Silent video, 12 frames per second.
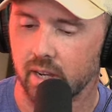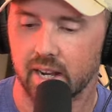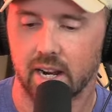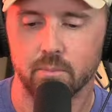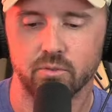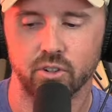
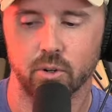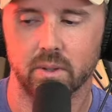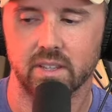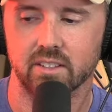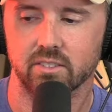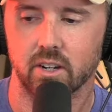And I'm sure
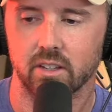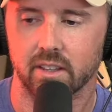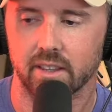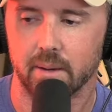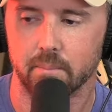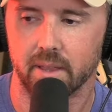when they saw
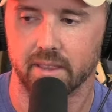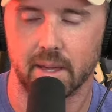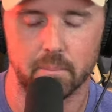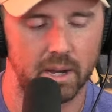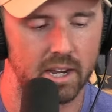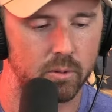that that that,
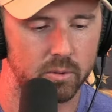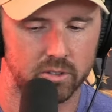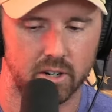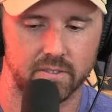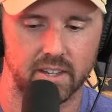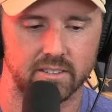yeah, that panel was
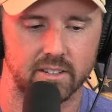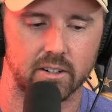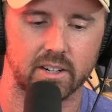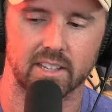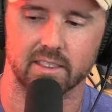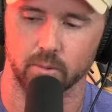off that
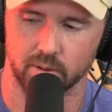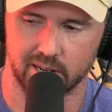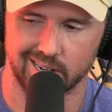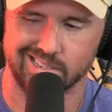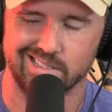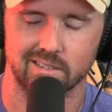tailgate, they were
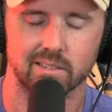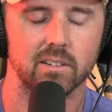like,